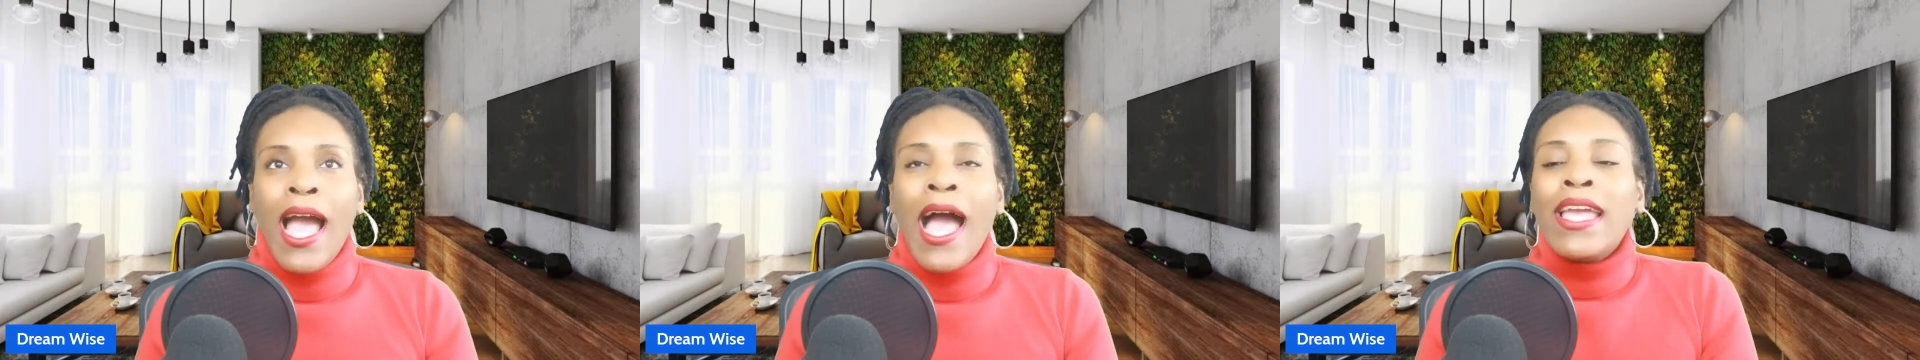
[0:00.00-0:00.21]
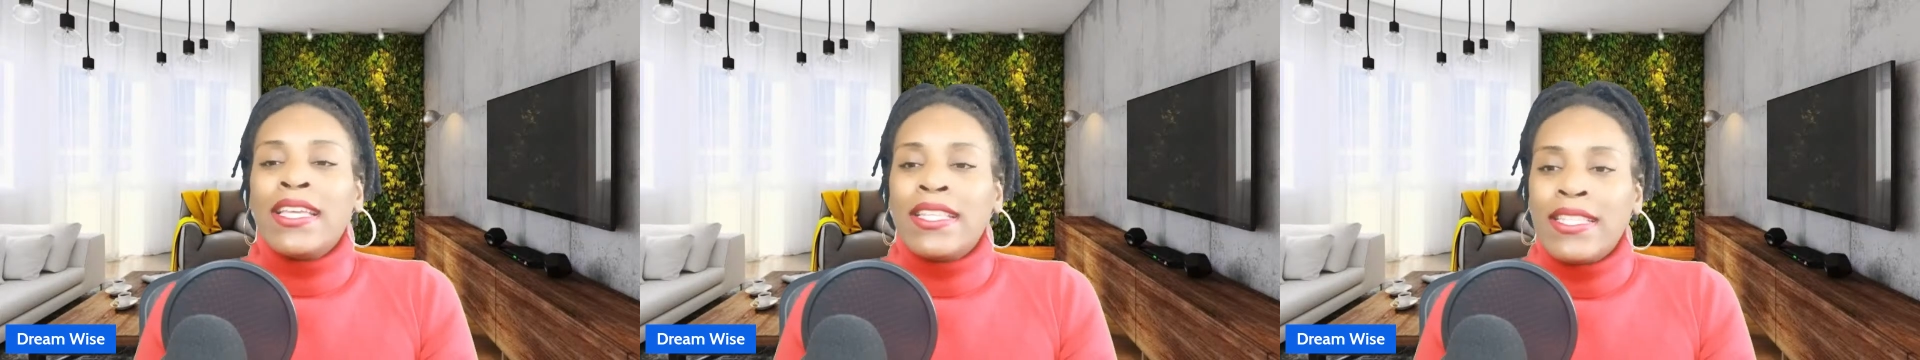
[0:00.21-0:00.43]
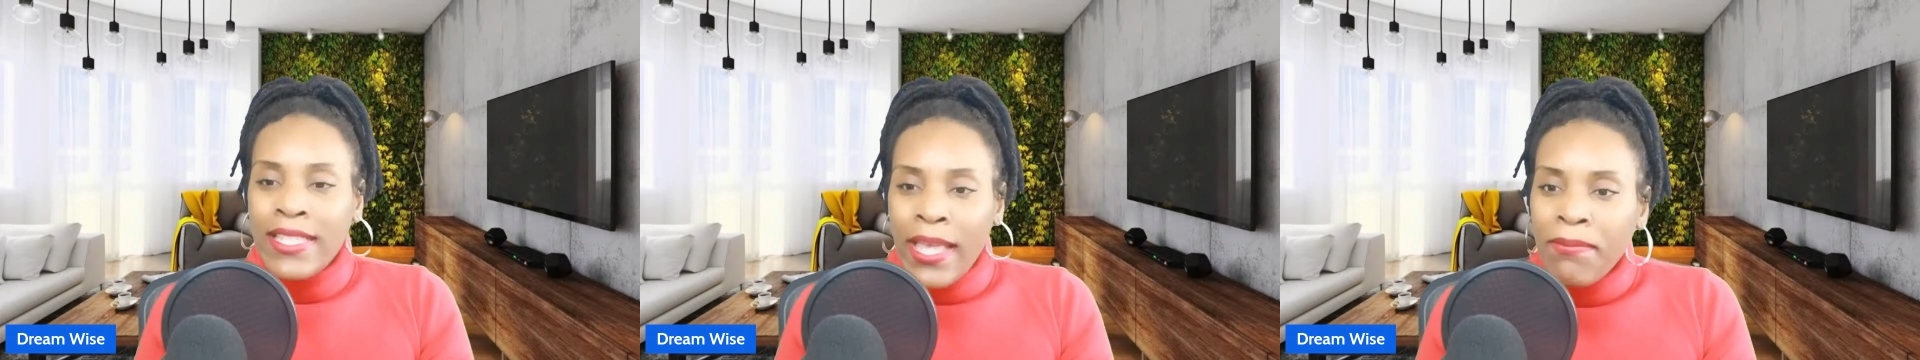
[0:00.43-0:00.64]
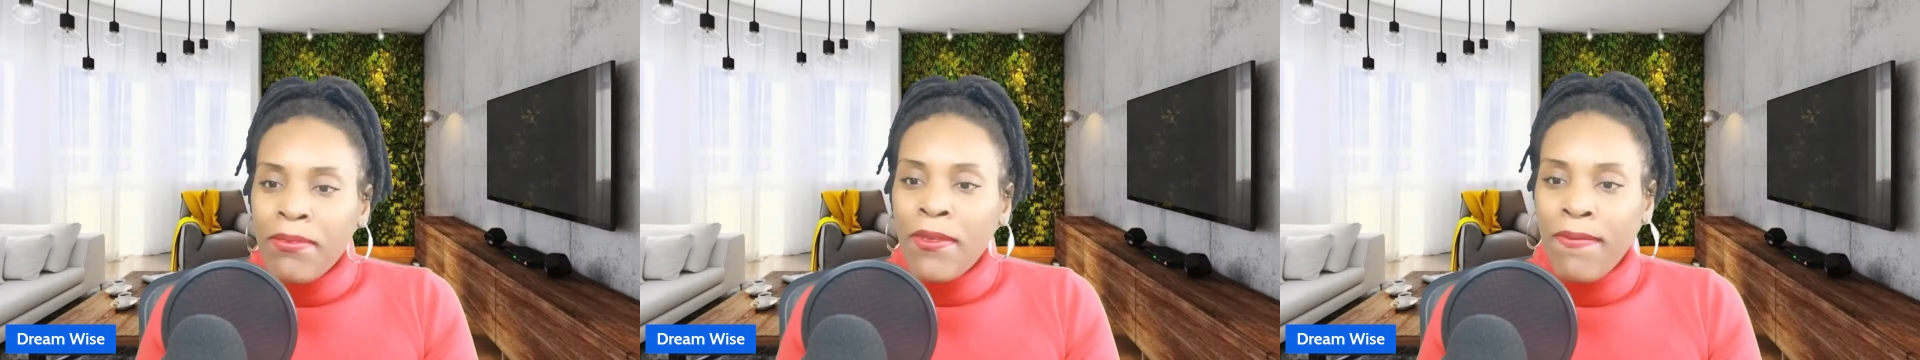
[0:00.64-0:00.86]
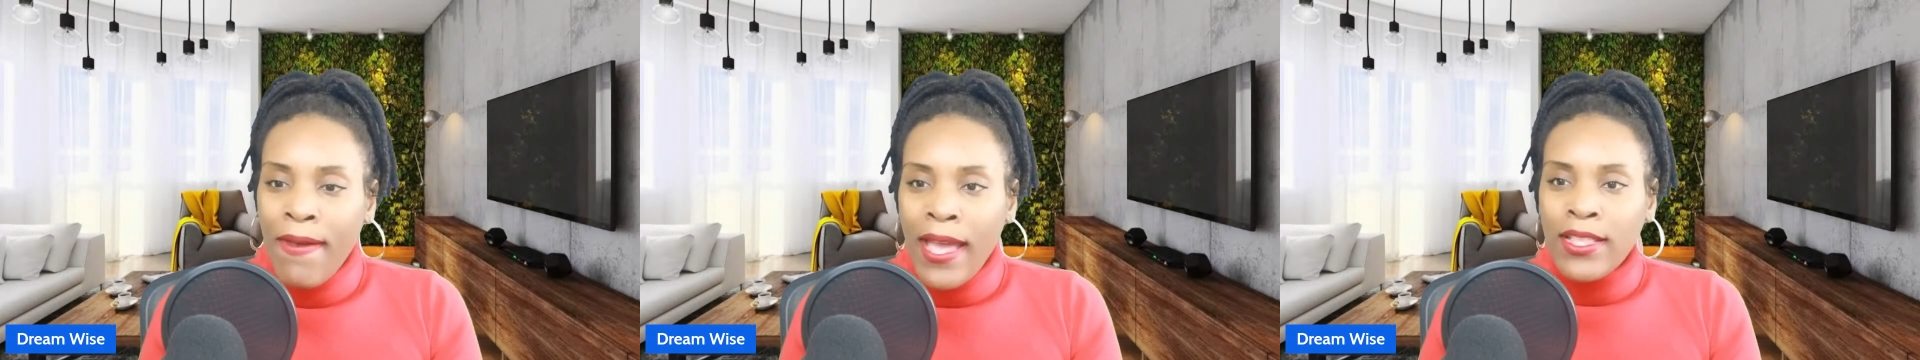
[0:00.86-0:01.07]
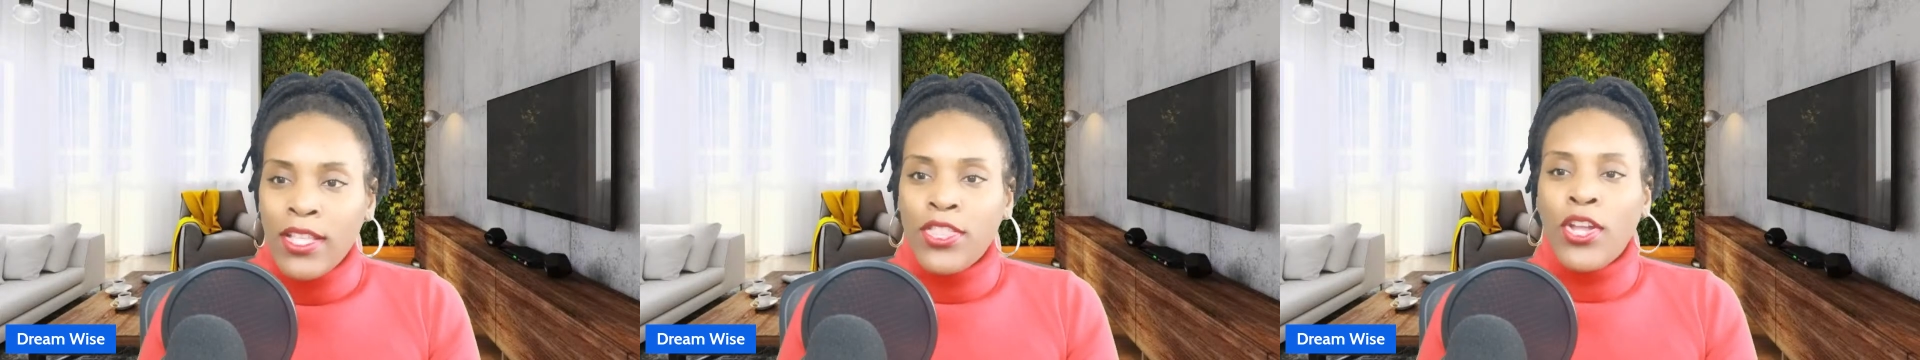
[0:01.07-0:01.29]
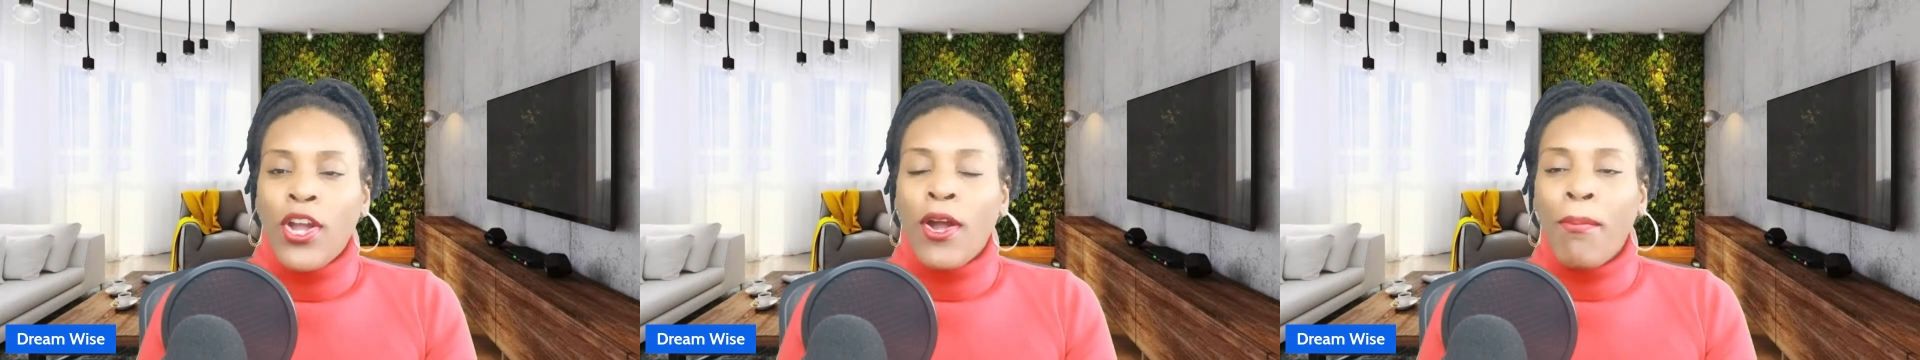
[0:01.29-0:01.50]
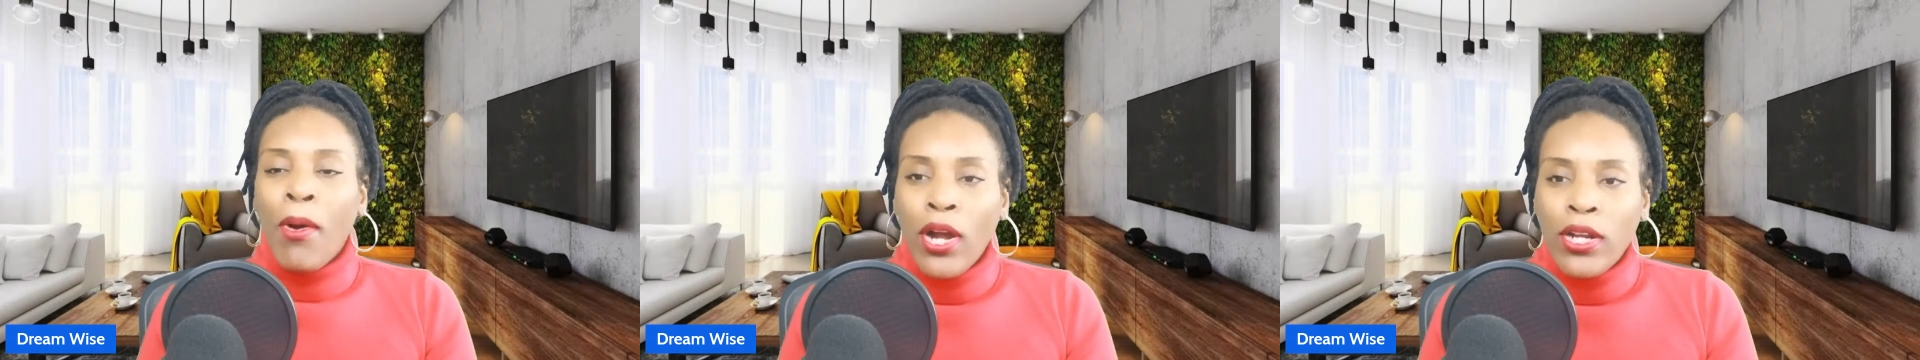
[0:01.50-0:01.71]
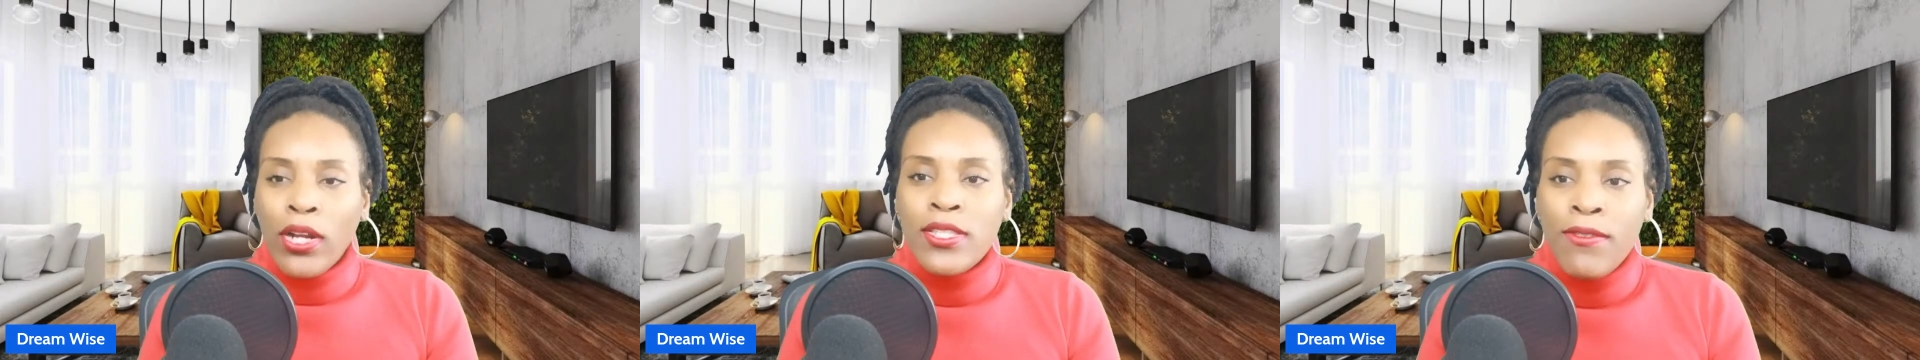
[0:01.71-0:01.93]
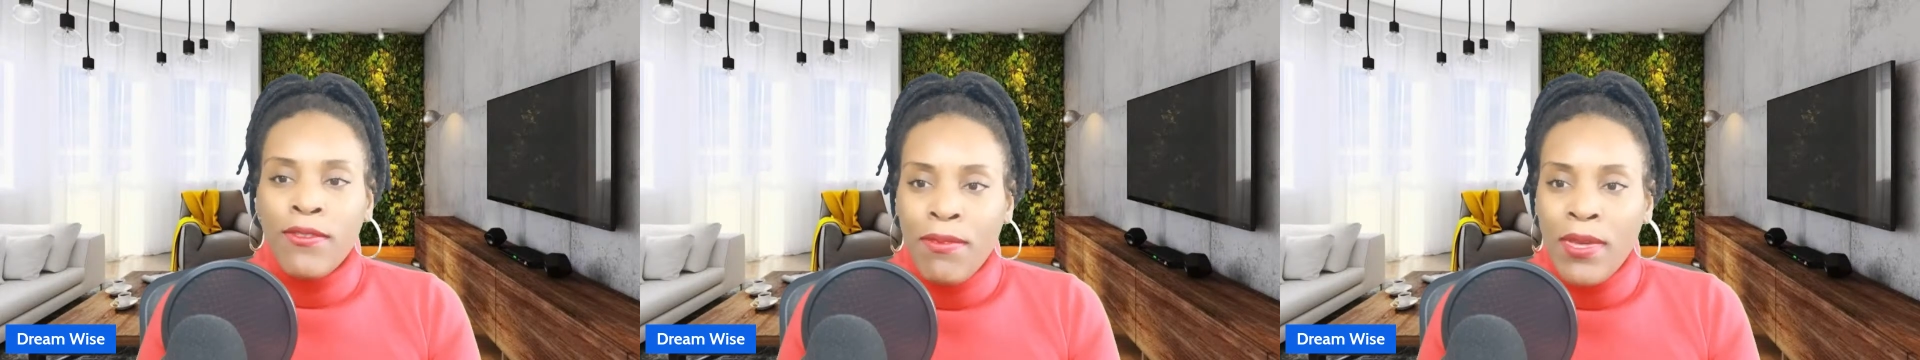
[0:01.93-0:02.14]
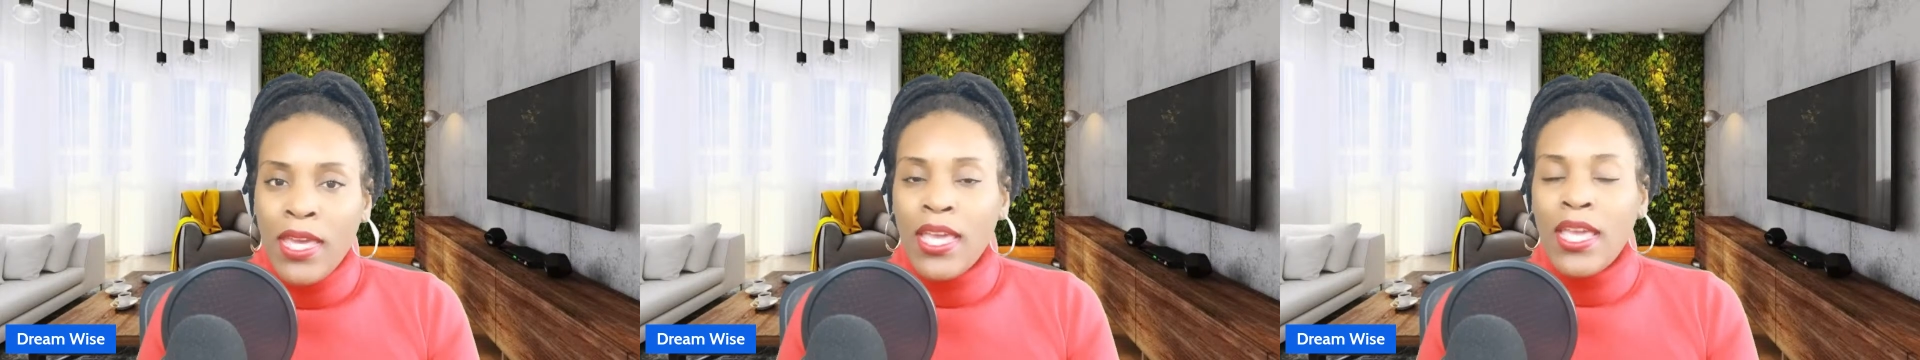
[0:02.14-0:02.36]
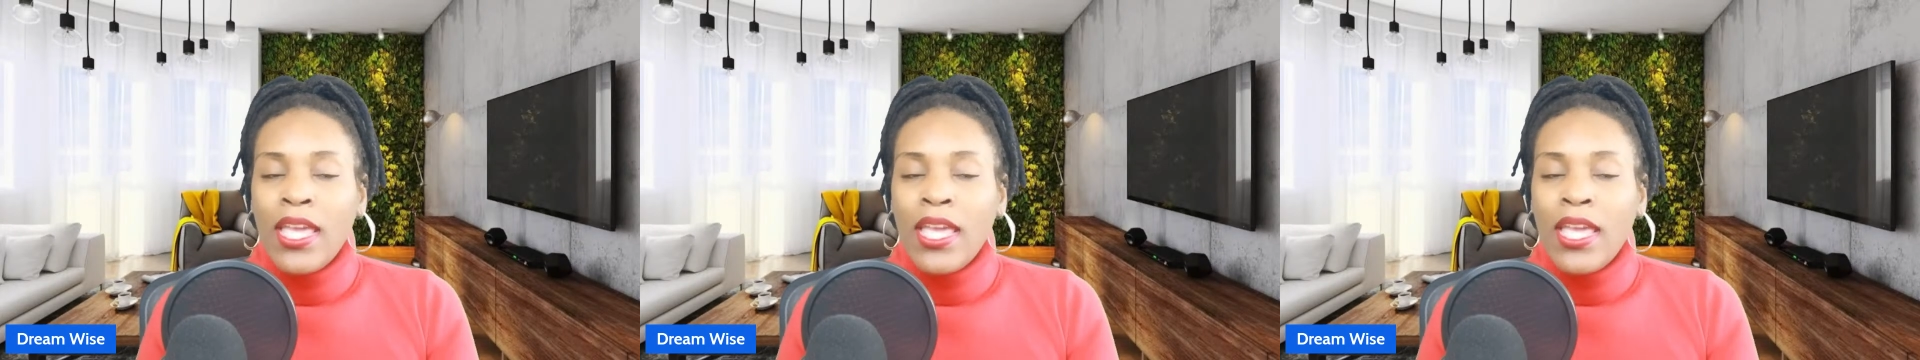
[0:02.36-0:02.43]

I accept the fact that there are parts of me